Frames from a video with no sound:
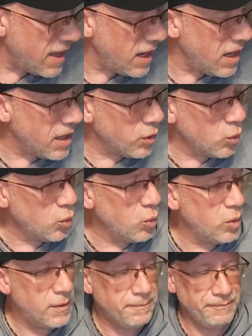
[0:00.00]

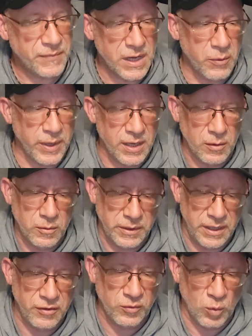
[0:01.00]
Hello. There we go.
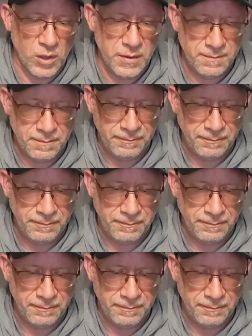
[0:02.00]
Here's one.